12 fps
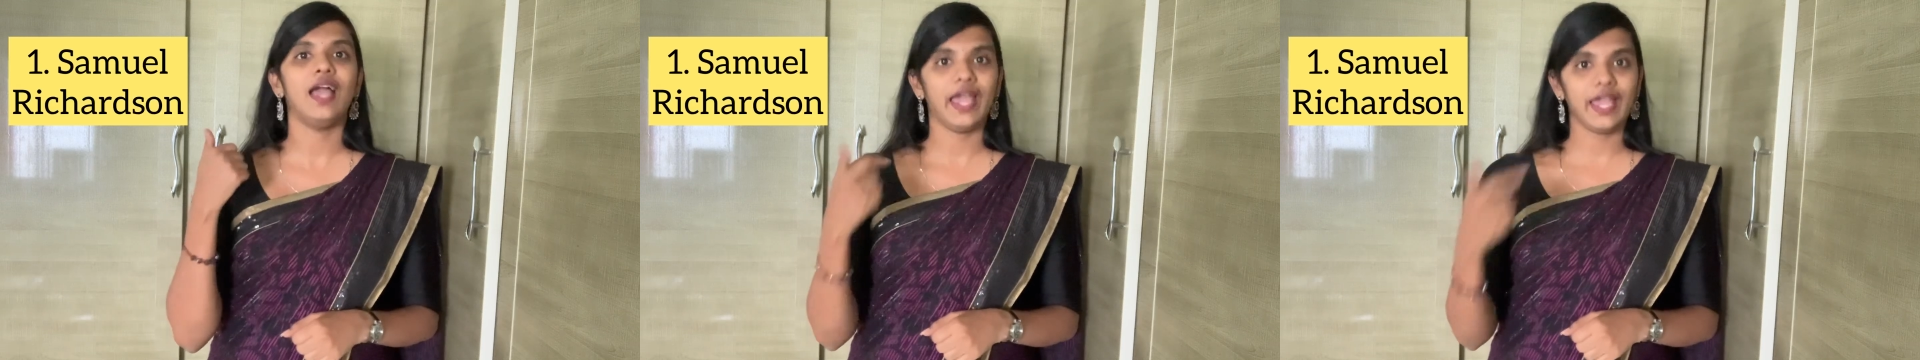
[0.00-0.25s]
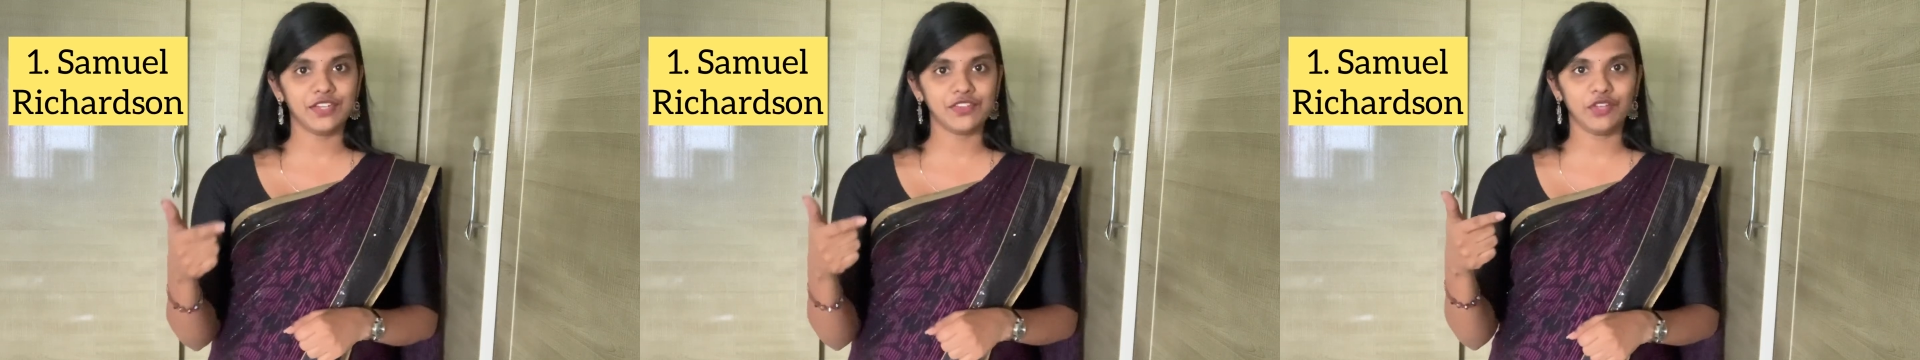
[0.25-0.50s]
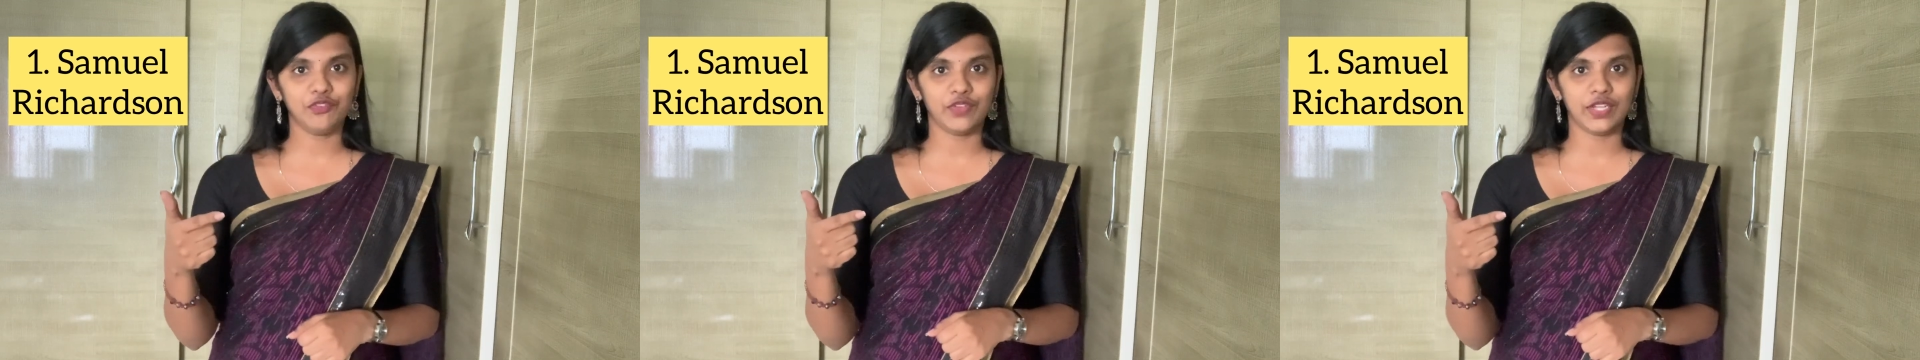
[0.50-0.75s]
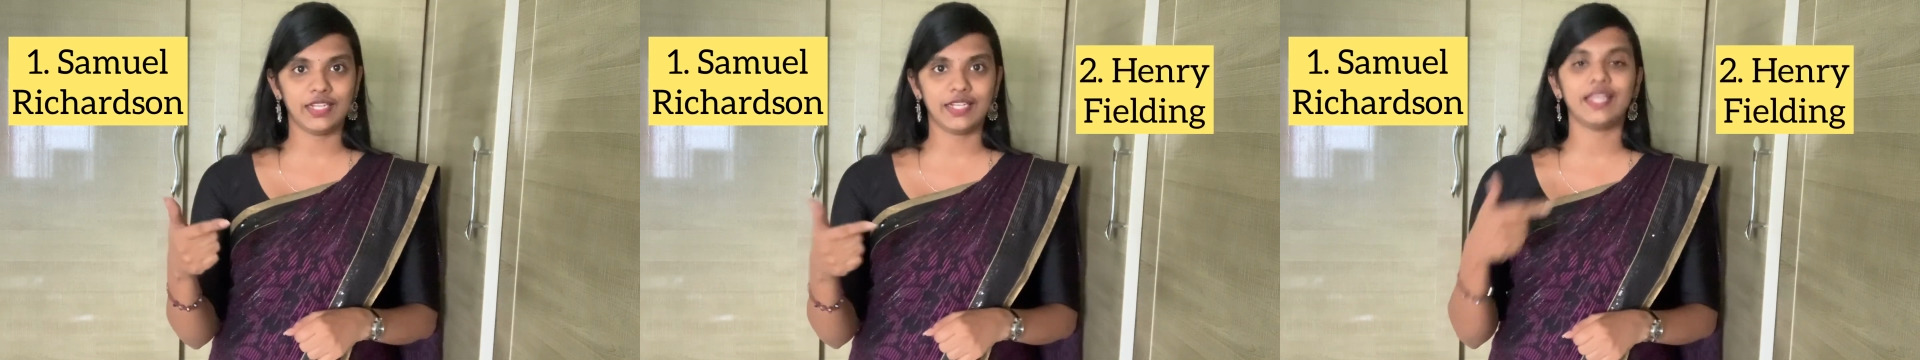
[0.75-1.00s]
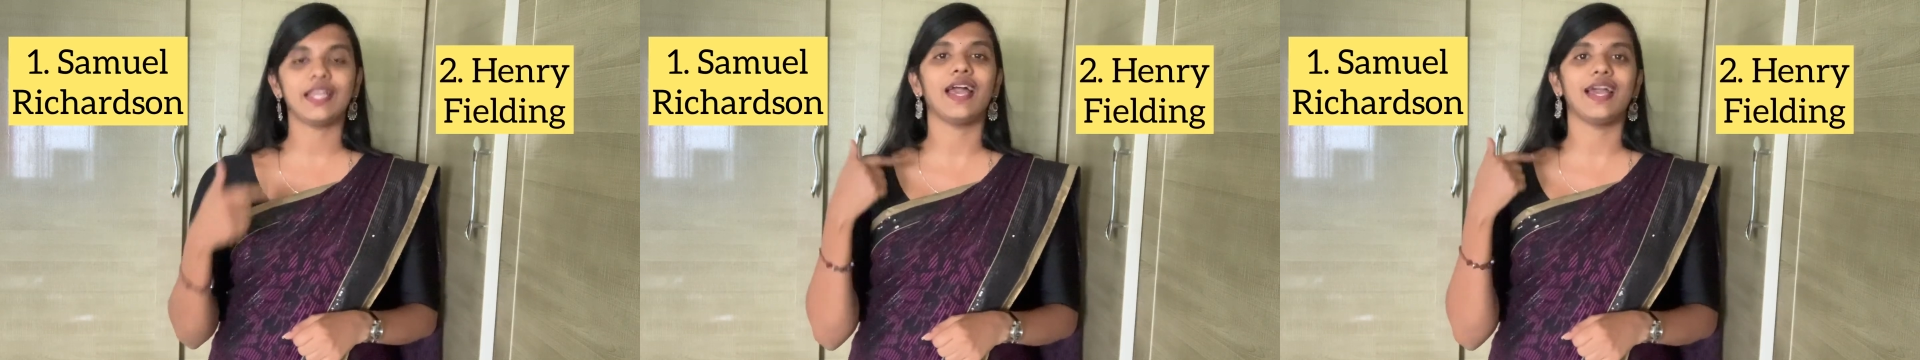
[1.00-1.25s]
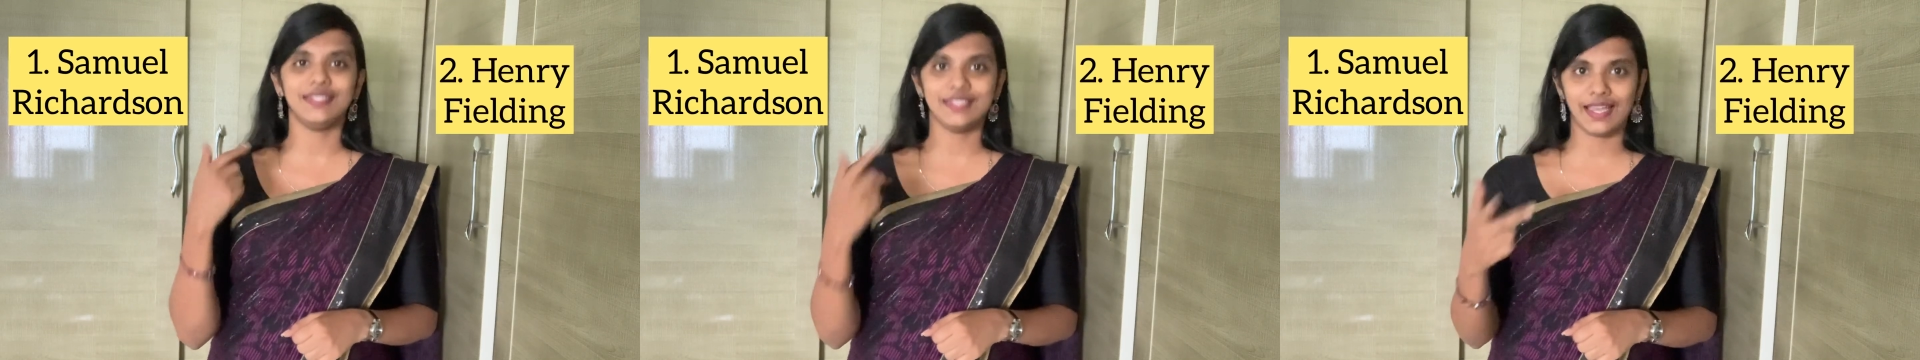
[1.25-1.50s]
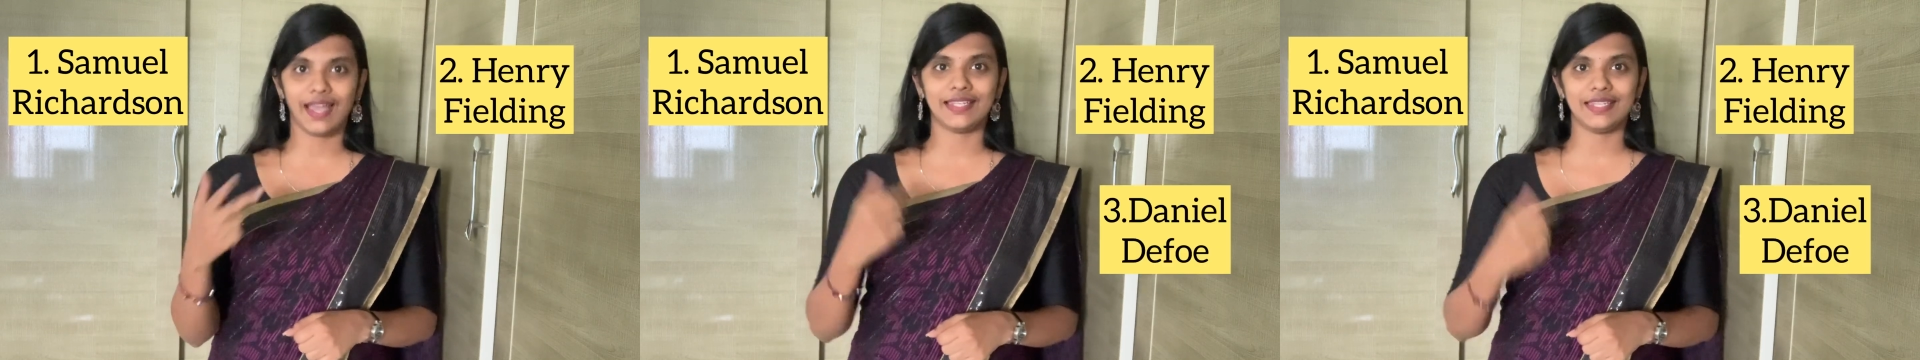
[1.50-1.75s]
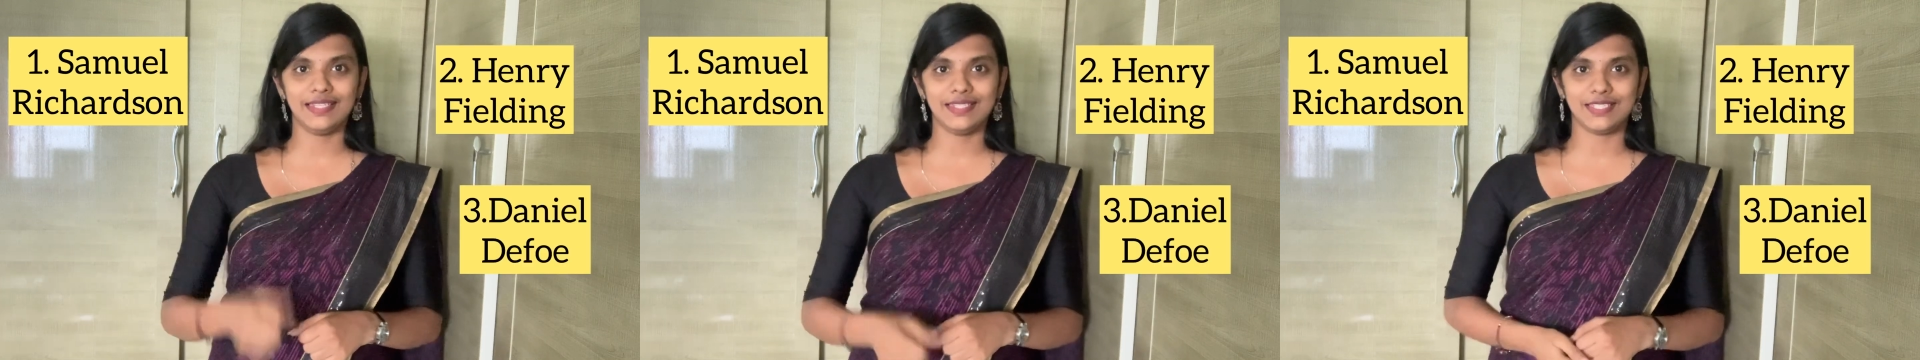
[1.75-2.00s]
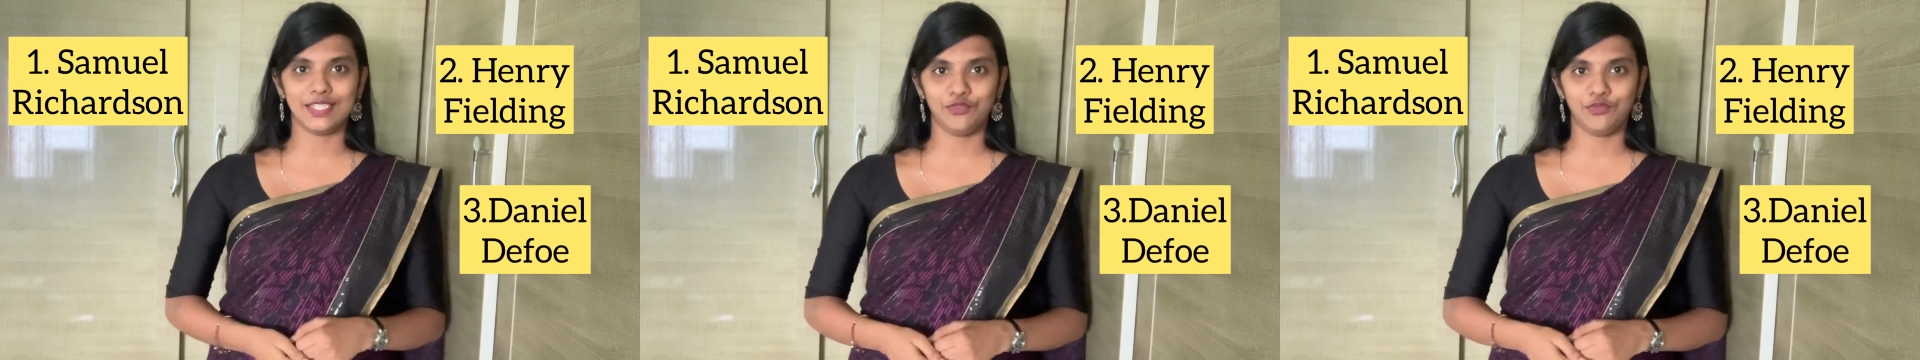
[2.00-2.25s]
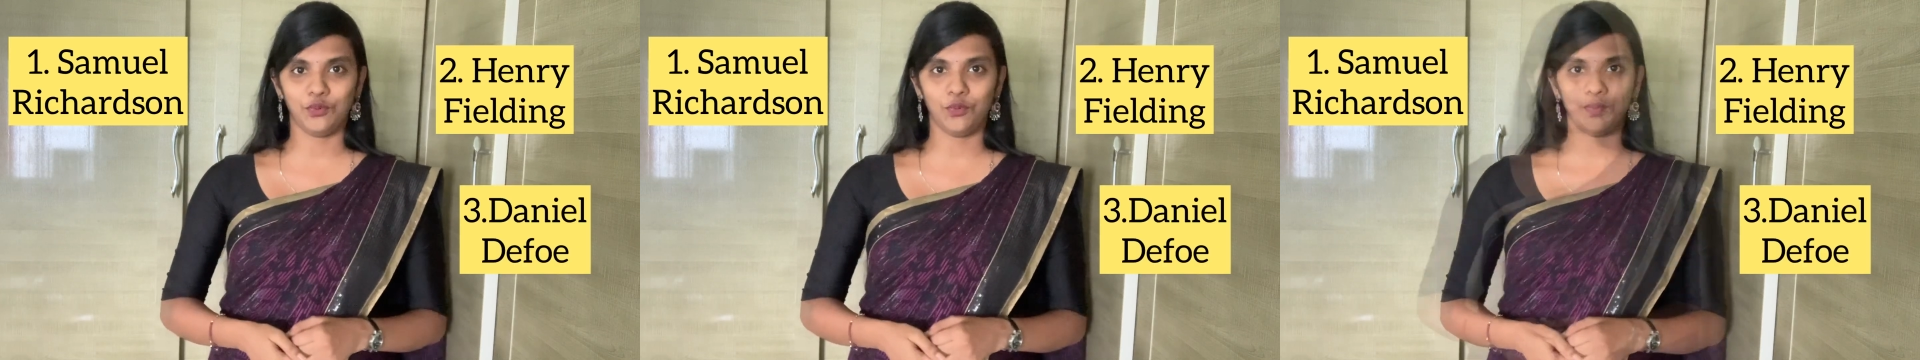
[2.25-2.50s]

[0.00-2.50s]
Henry Fielding and Daniel Defoe.